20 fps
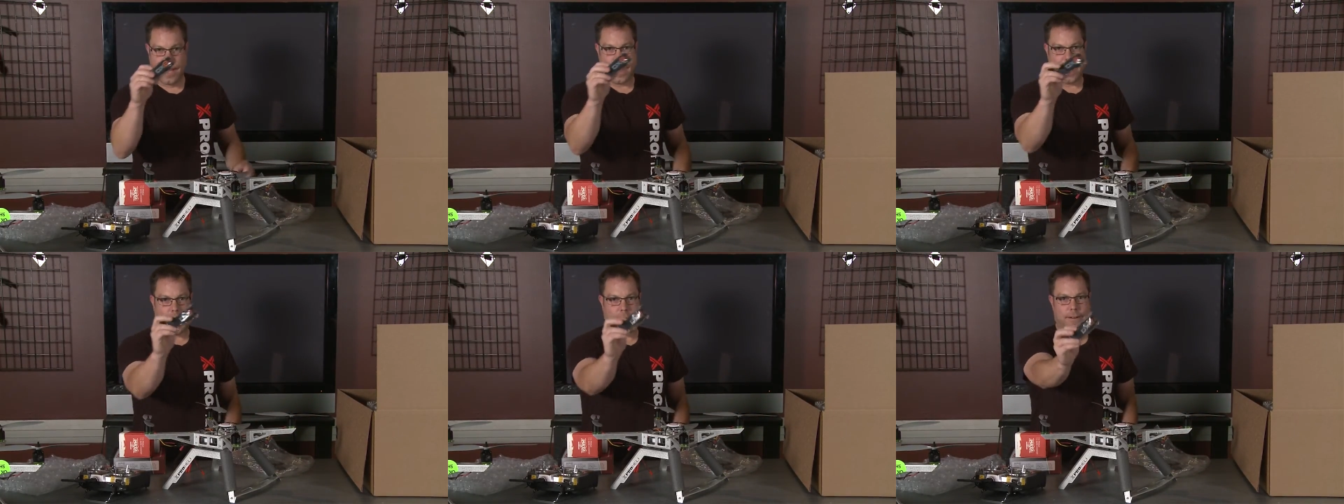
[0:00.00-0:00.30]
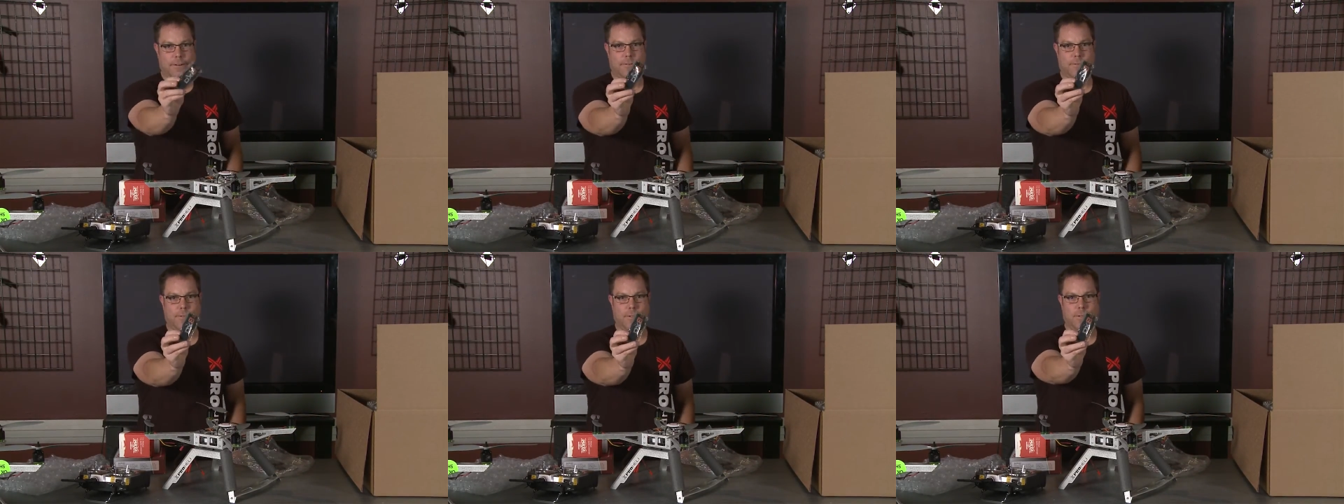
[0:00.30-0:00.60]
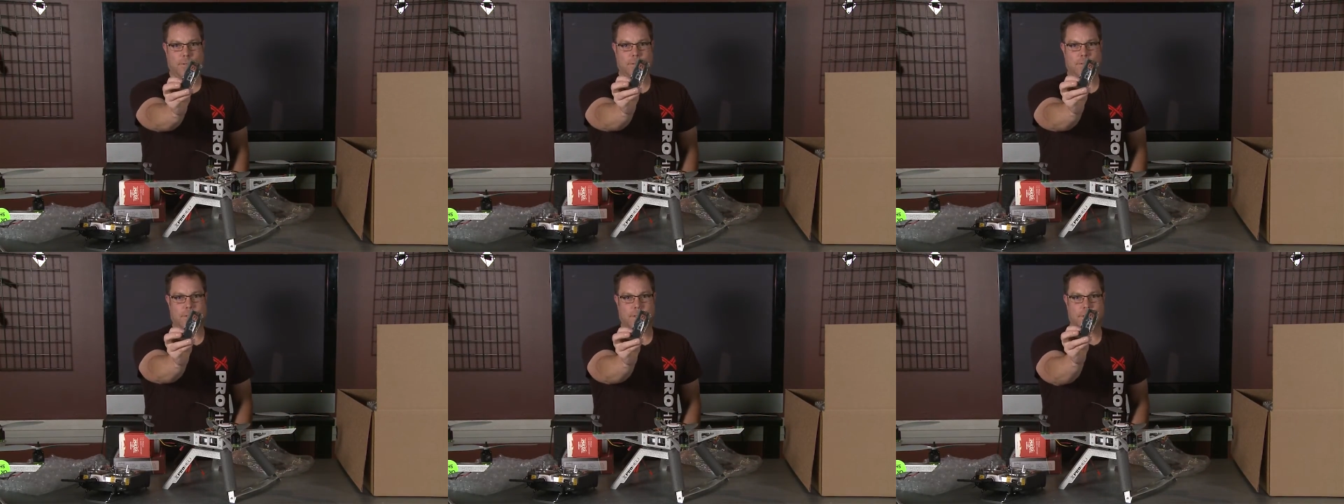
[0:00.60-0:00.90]
I don't
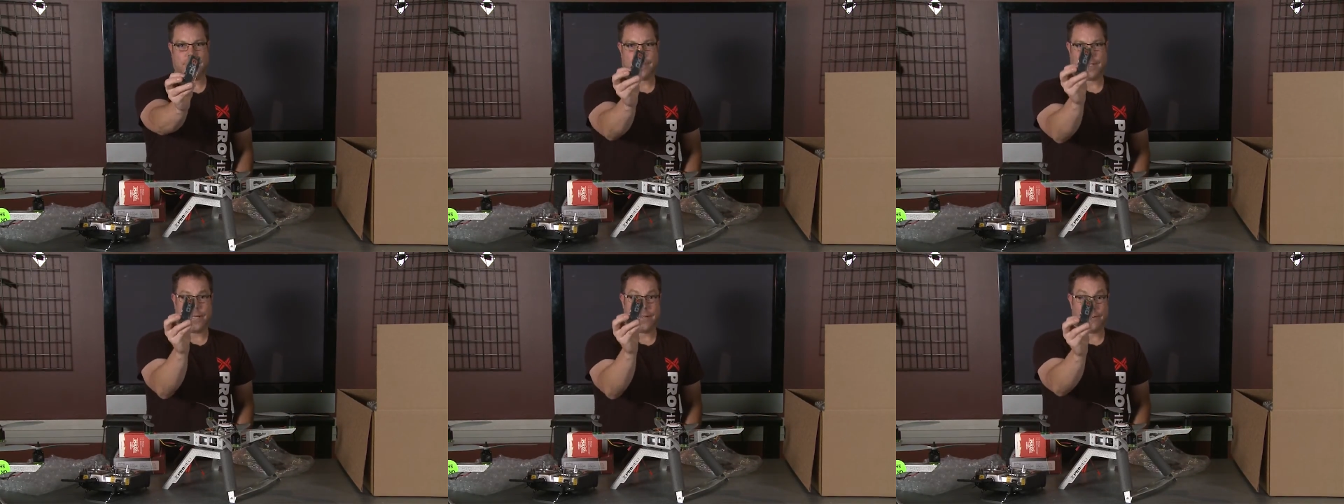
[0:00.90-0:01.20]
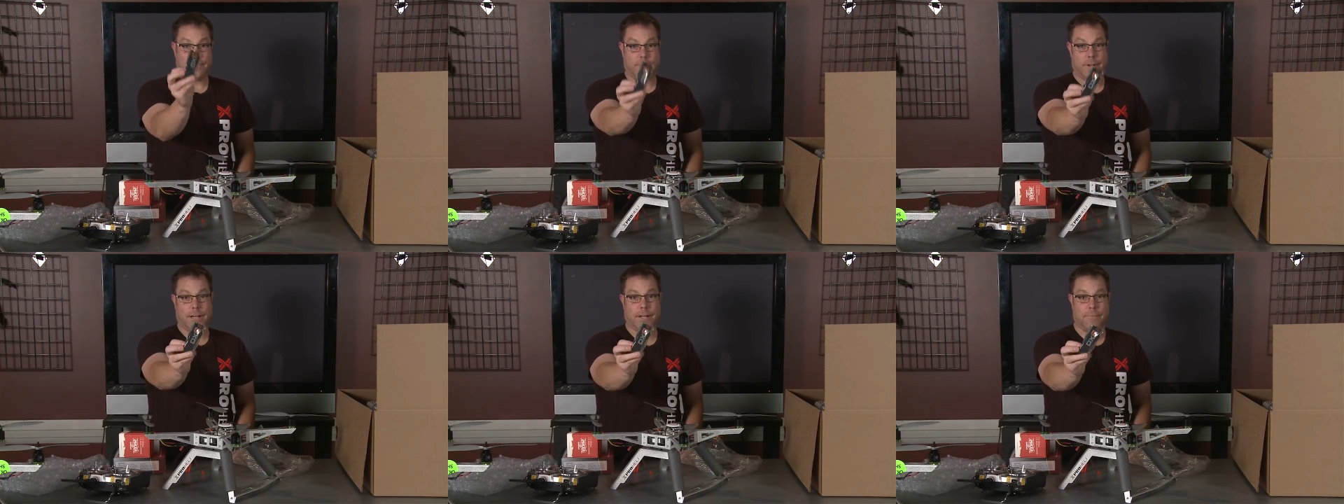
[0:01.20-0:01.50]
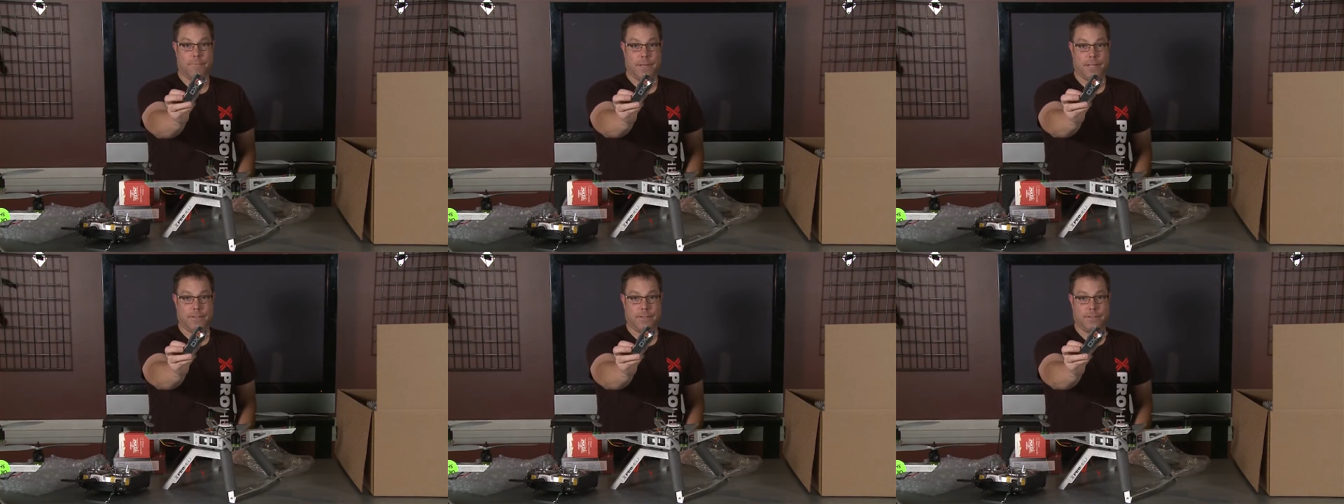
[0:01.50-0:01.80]
use these and I don't
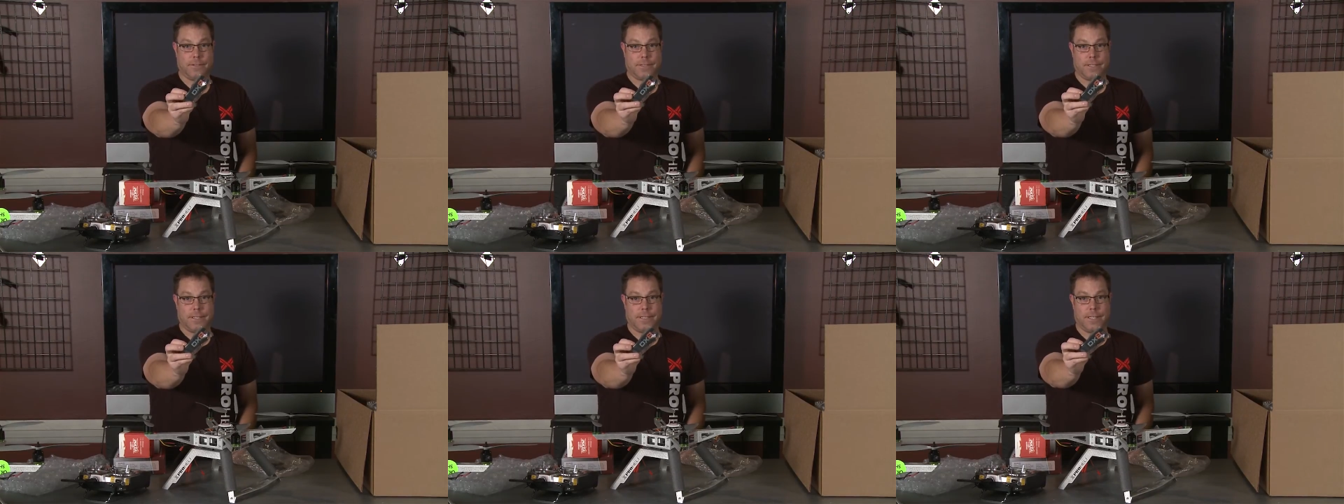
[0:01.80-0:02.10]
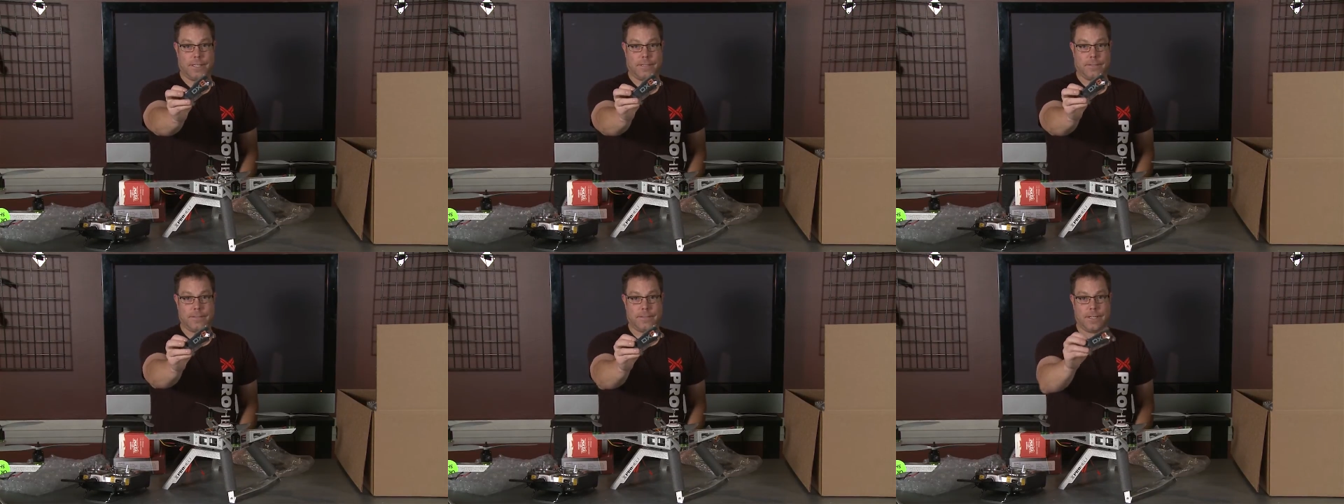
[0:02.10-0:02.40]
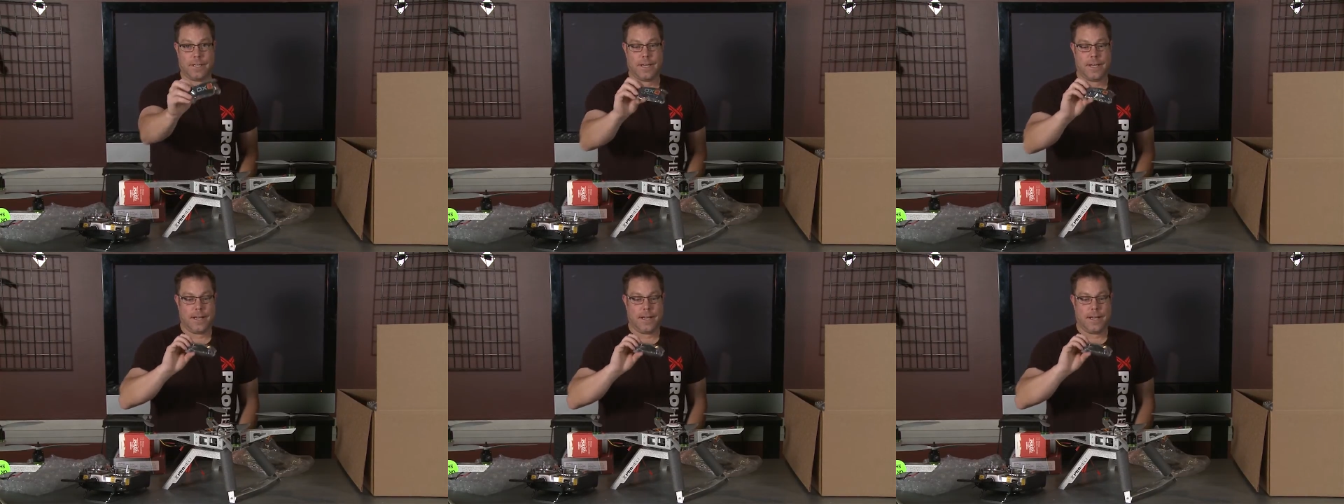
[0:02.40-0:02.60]
recommend using these.